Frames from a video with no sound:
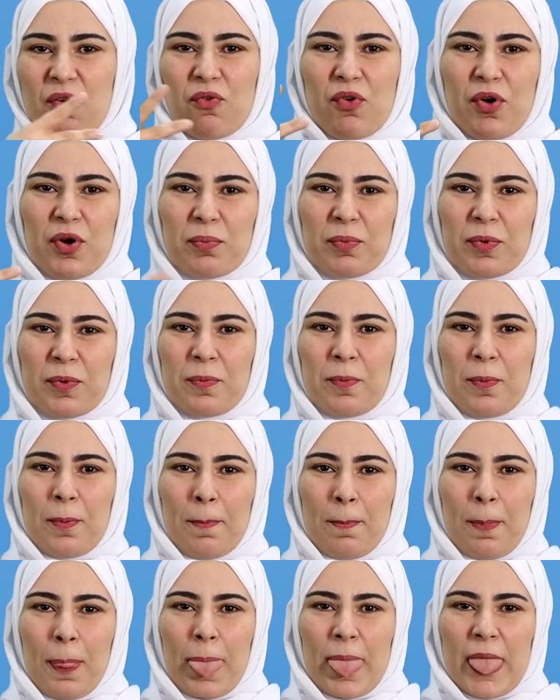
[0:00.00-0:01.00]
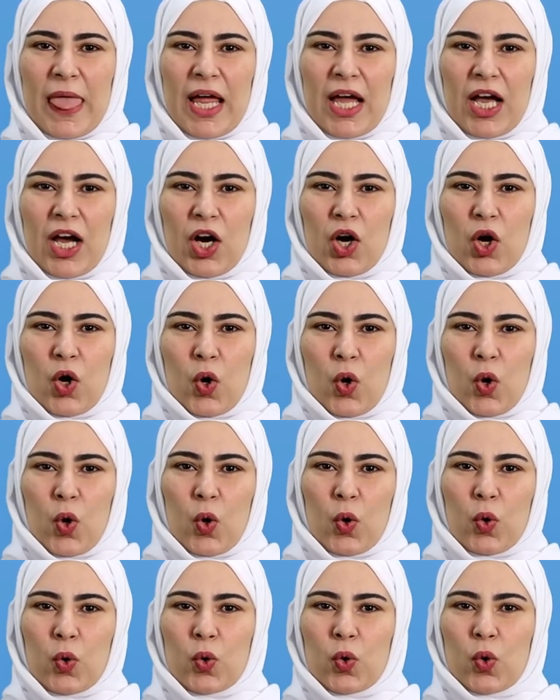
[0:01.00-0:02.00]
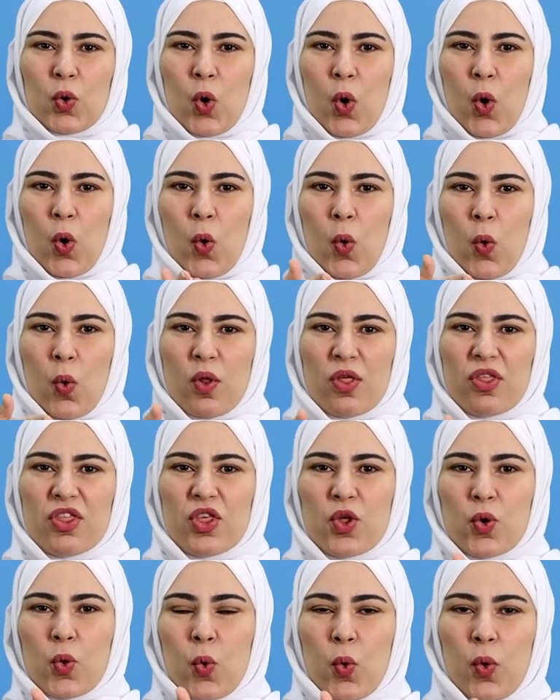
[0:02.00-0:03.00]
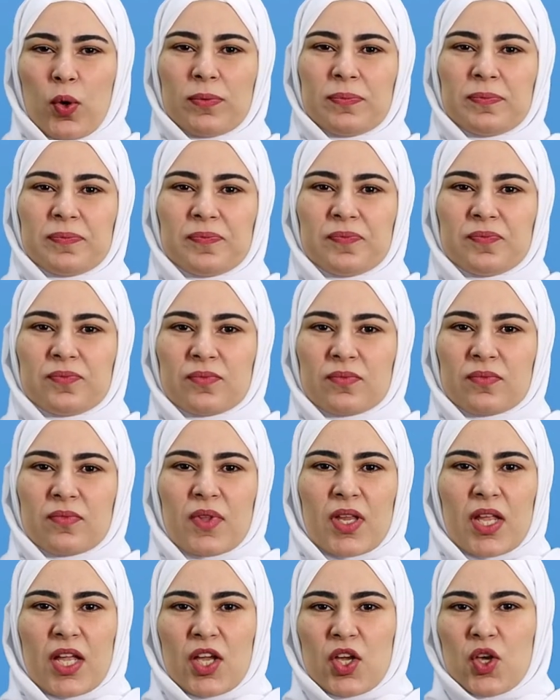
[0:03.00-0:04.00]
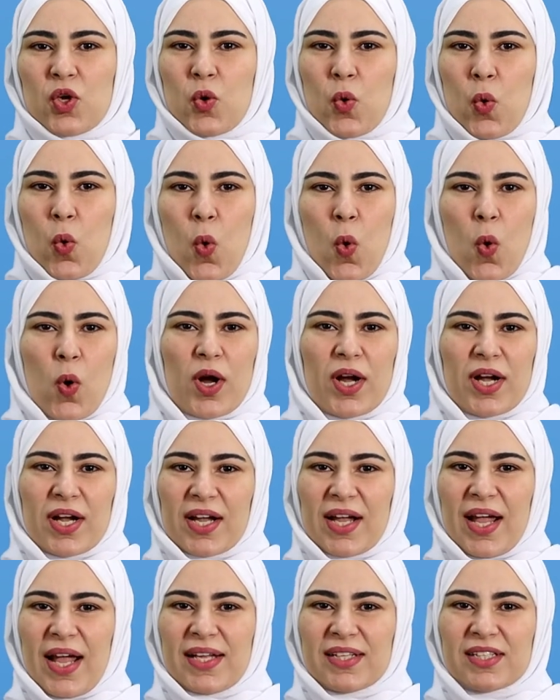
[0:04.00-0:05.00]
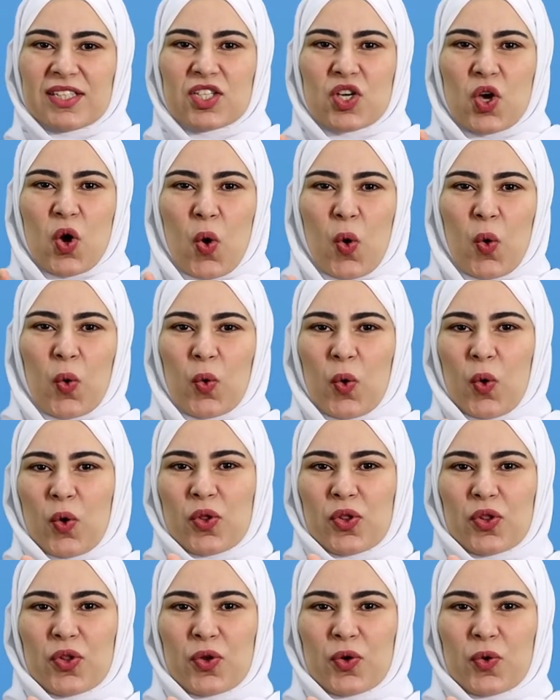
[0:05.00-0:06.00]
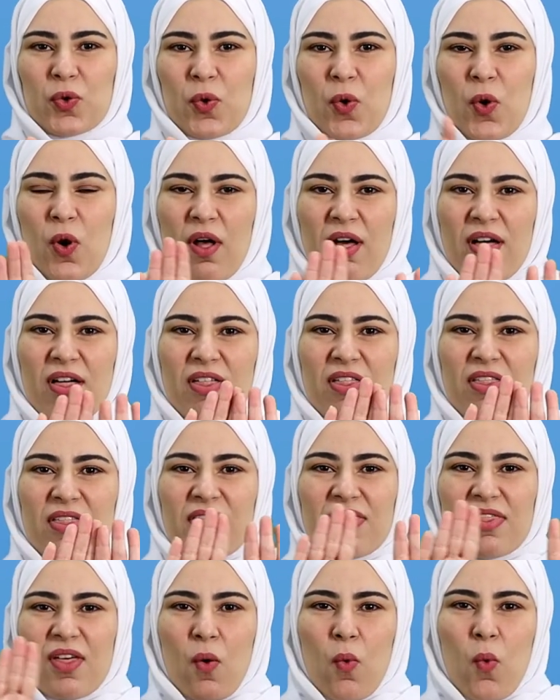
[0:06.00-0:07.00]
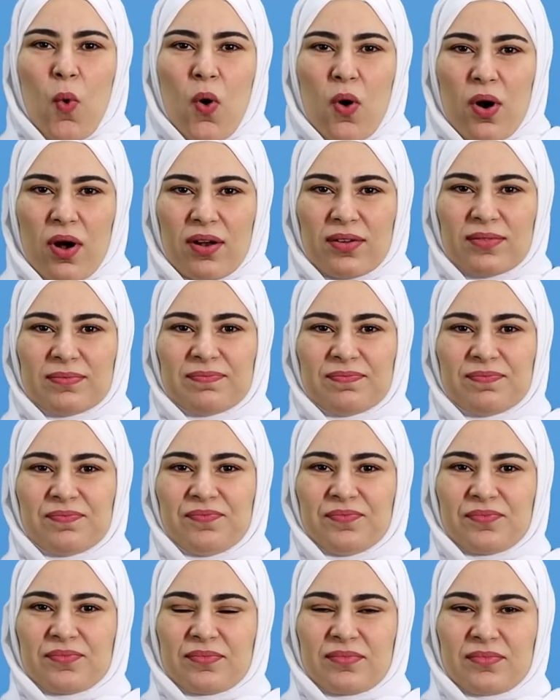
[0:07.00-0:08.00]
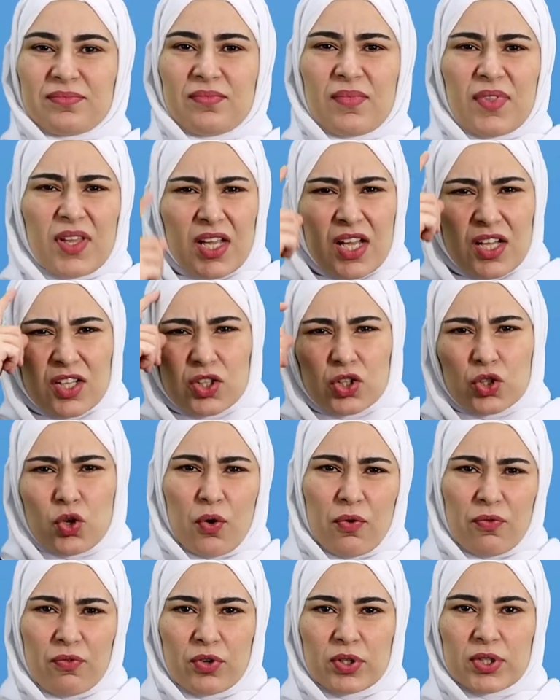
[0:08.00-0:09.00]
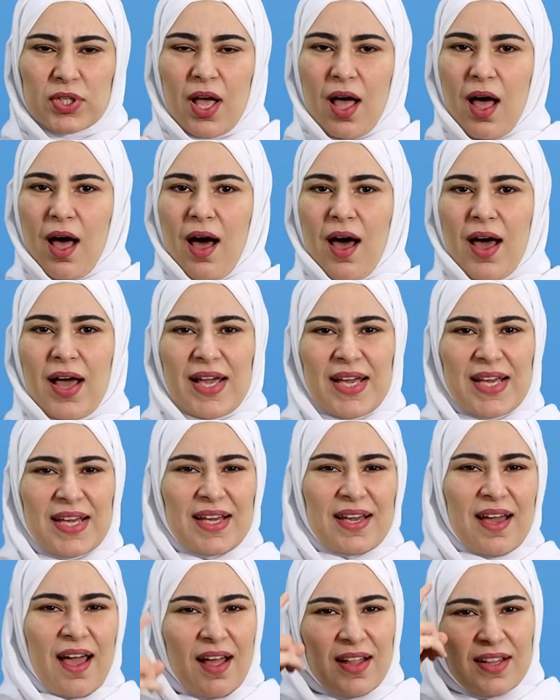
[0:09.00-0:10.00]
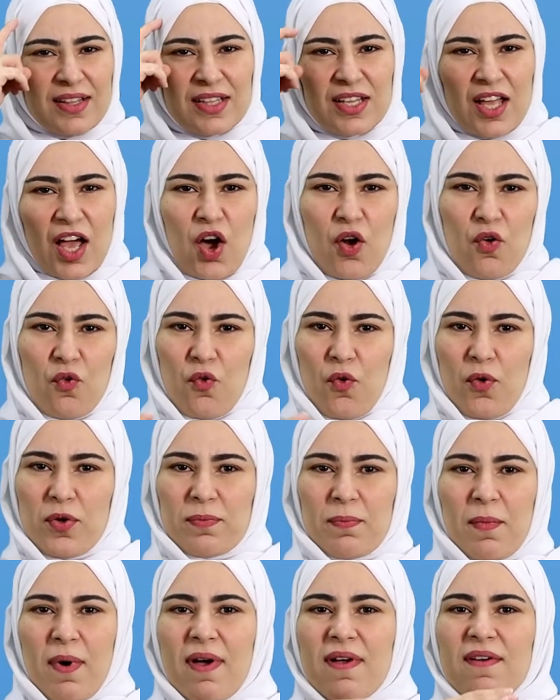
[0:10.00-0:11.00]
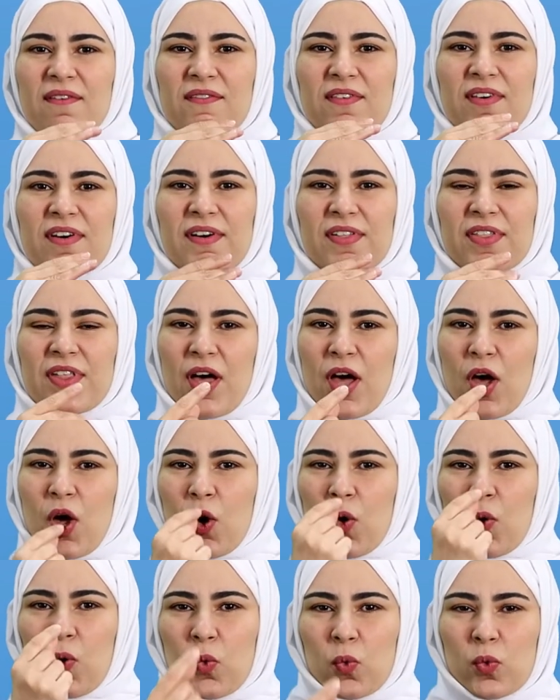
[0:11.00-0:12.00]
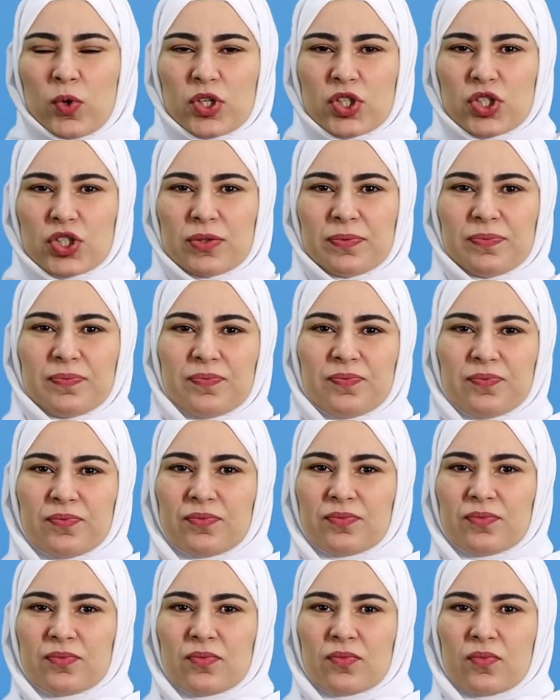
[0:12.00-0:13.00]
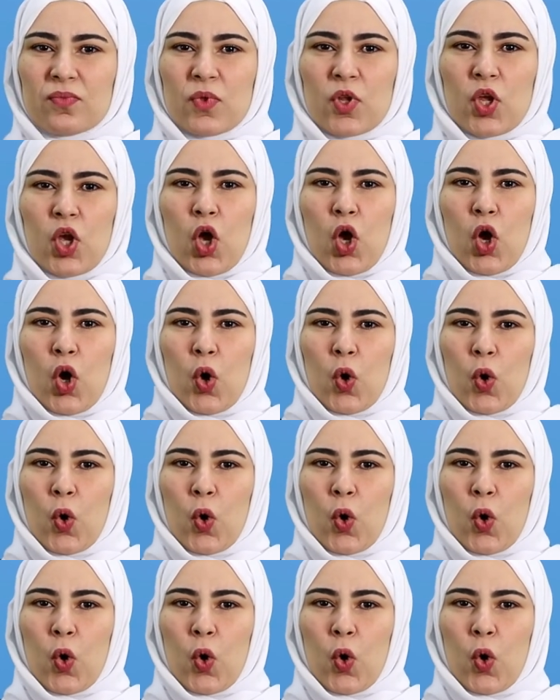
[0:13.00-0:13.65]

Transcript: Go against. Here's an example. I can't go against my father's wish. Go into. Can you go into my room and get my bag? Go with. I went with Abdullah to the mall.